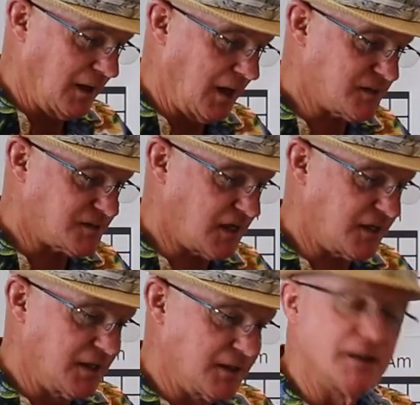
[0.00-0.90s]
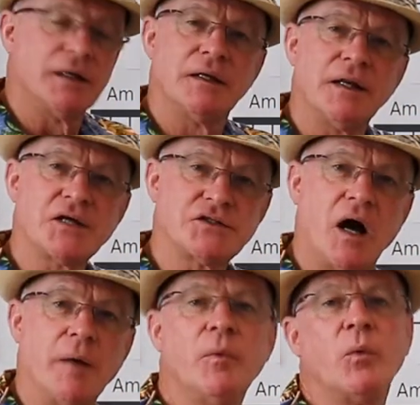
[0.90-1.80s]
As I said, next
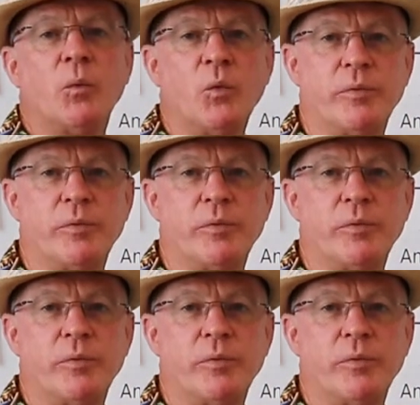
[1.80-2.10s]
time we'll